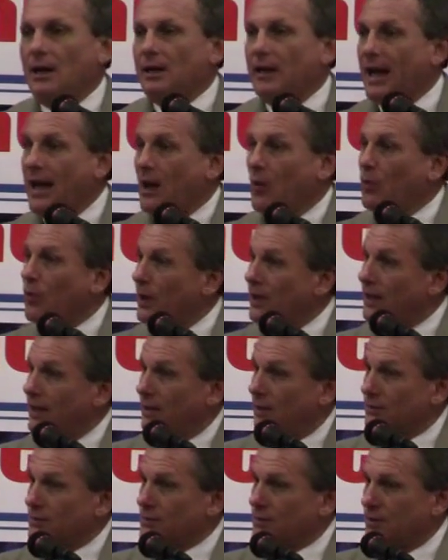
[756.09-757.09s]
Now, what
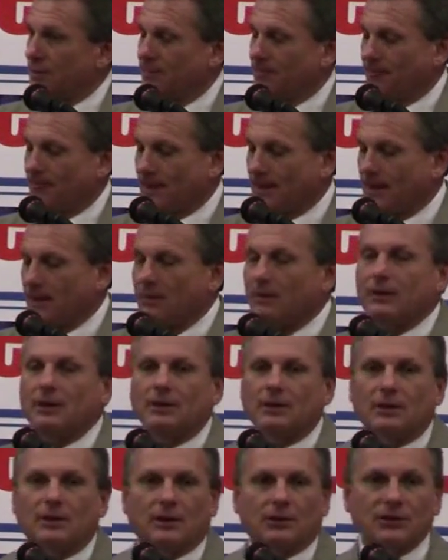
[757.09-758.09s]
else?
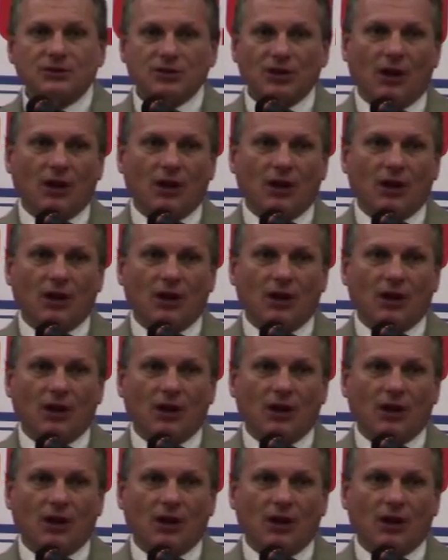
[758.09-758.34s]
Let's